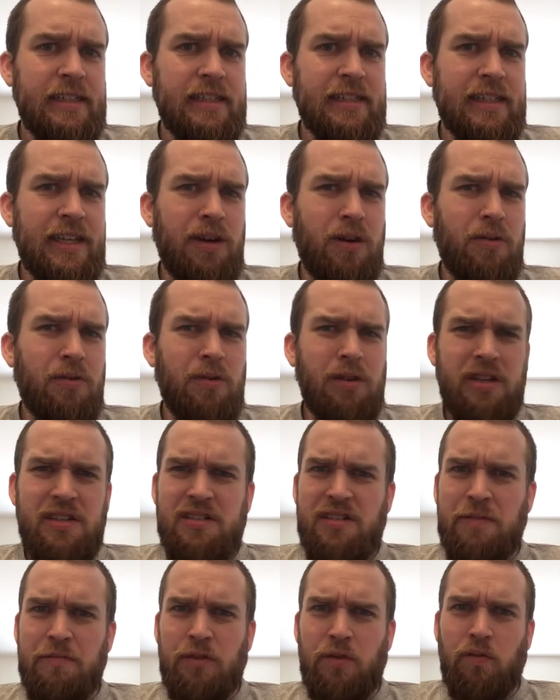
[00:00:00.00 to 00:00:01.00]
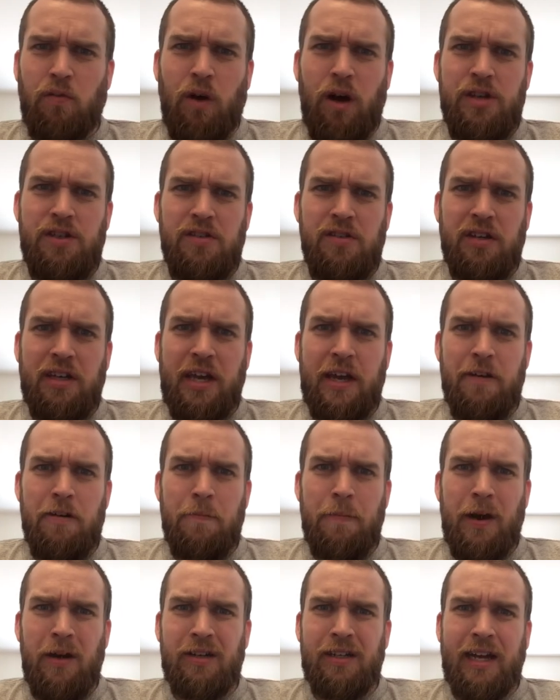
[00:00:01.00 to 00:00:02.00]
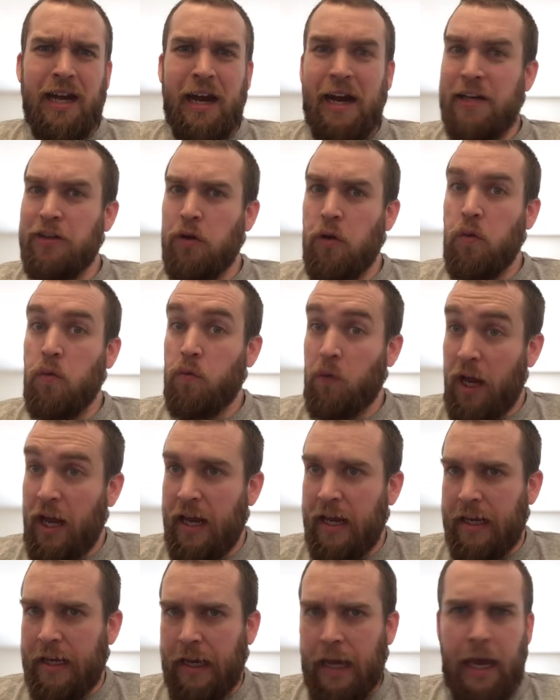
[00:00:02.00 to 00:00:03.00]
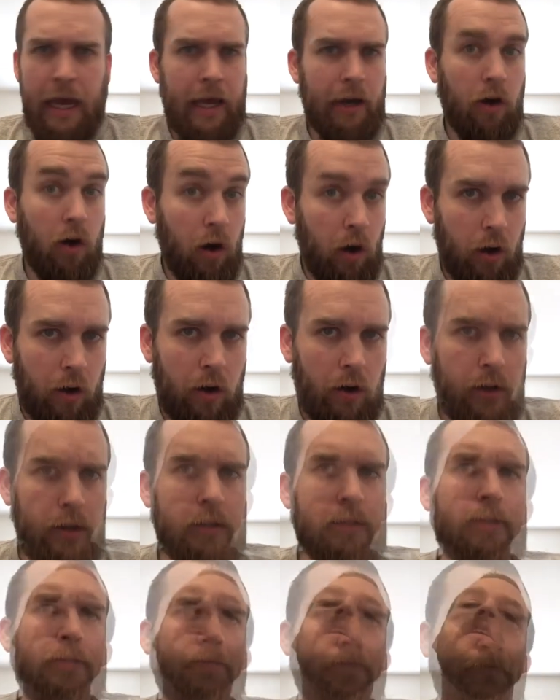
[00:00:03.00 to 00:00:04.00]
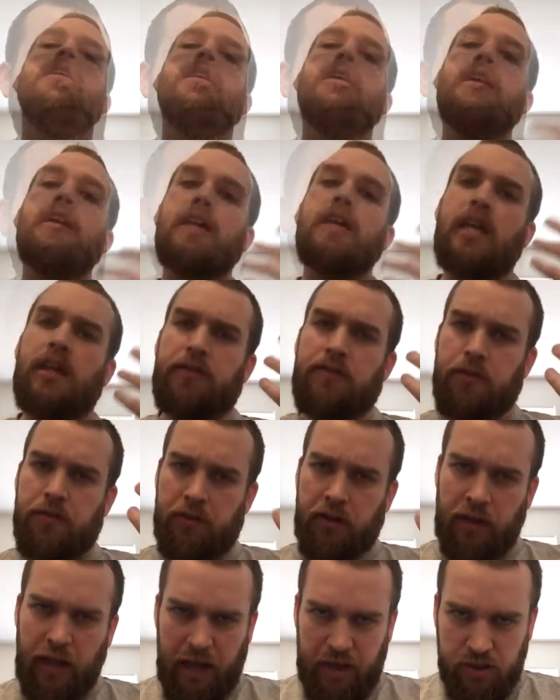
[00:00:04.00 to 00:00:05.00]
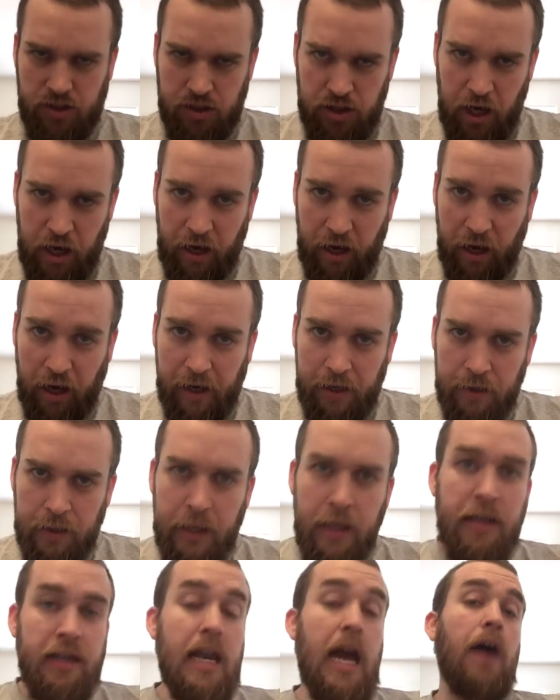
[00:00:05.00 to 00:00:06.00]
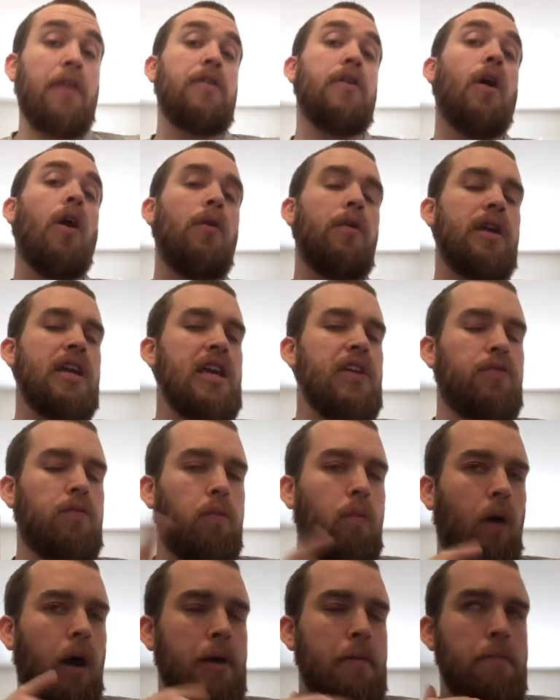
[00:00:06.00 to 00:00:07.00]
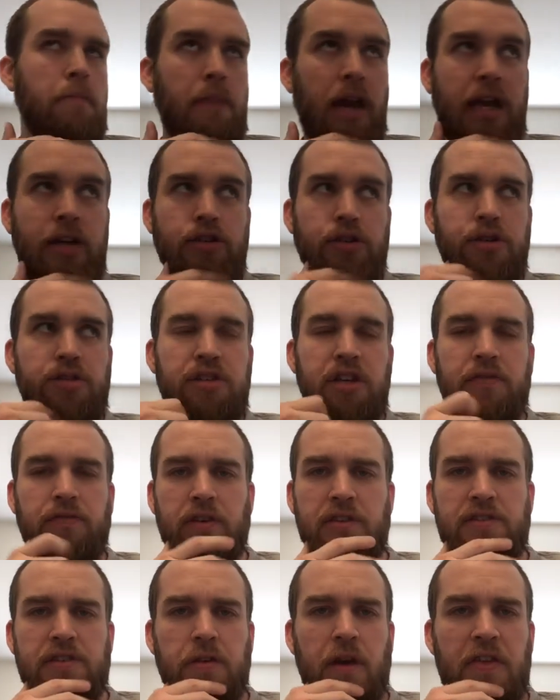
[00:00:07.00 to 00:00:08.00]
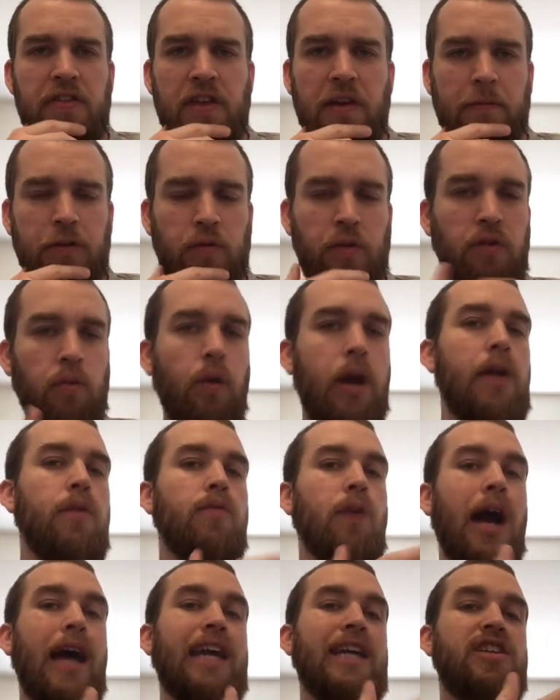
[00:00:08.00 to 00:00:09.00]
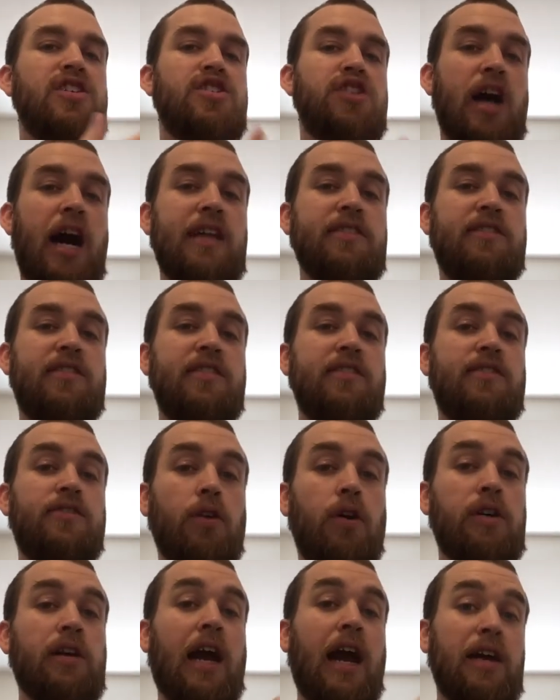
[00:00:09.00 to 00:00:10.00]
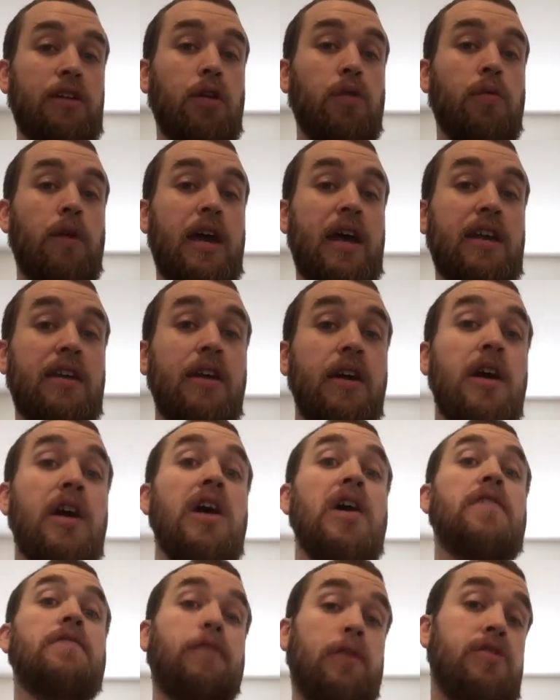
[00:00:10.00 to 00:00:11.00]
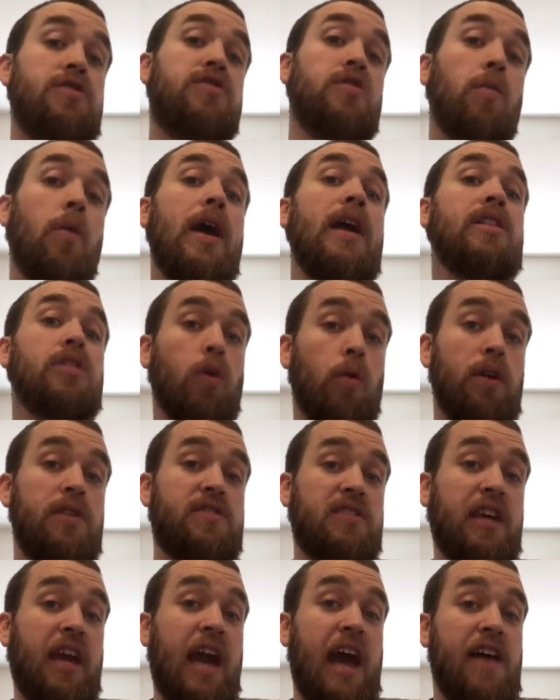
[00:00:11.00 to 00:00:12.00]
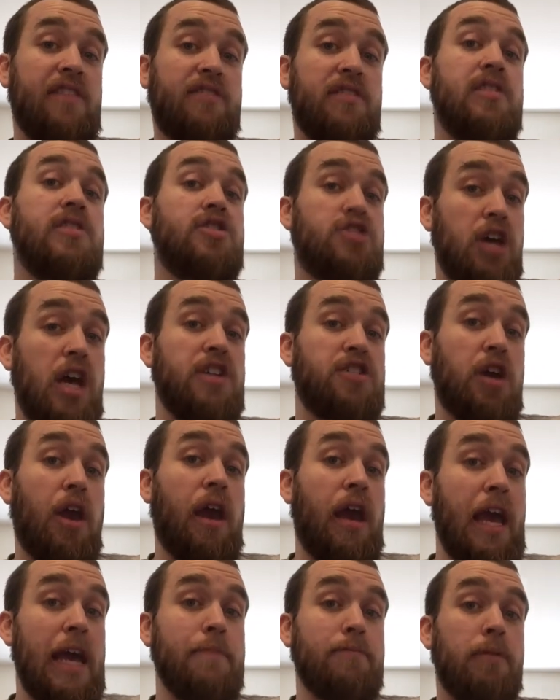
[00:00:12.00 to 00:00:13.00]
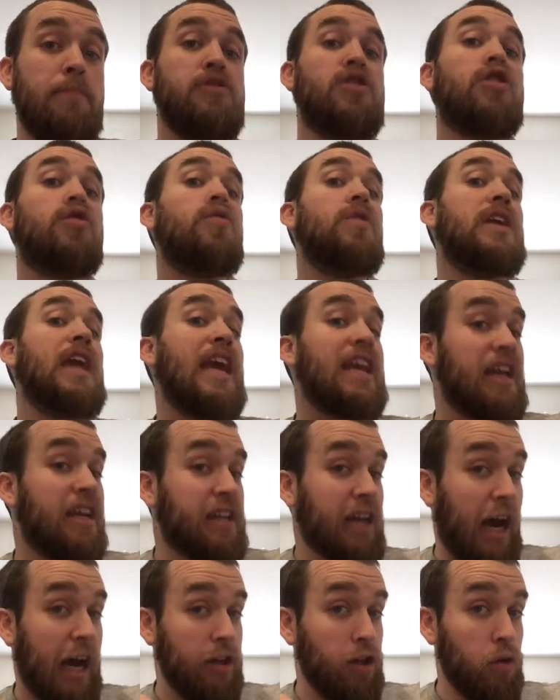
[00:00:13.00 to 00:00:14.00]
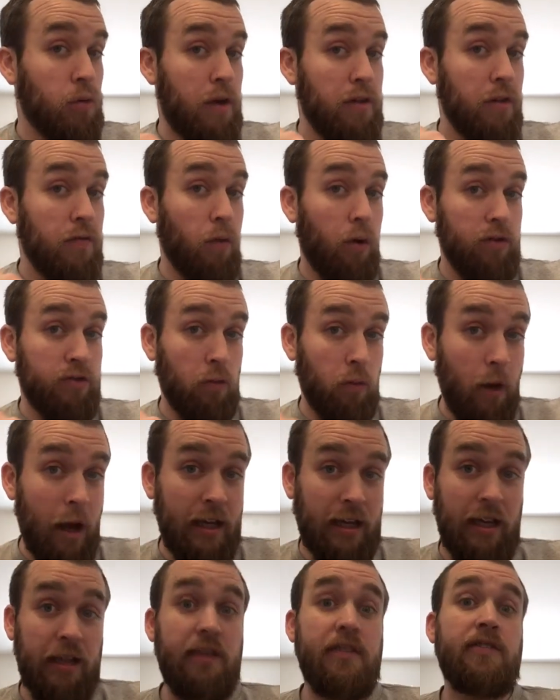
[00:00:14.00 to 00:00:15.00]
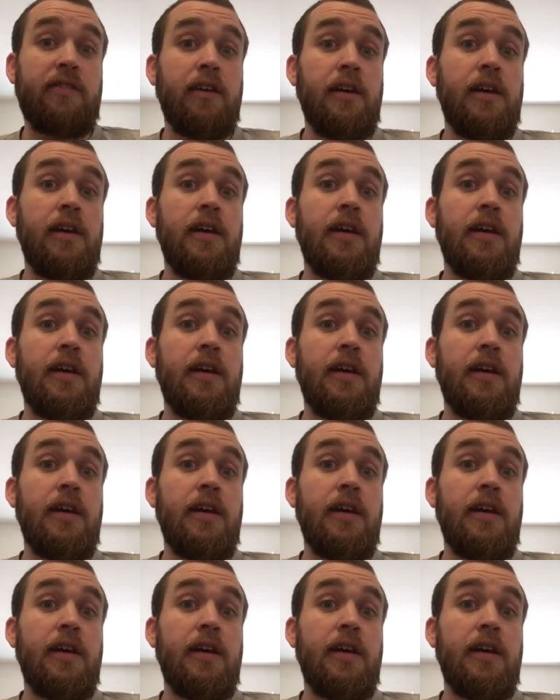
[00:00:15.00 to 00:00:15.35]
they don't really seem to have wanted you to care about Kylo Ren at all. Enter The Last Jedi. Now, there already is one major difference here, I think, between the way Rian Johnson saw Kylo Ren versus the way Lawrence Kasdan and J.J. Abrams created Kylo Ren The Force Awakens.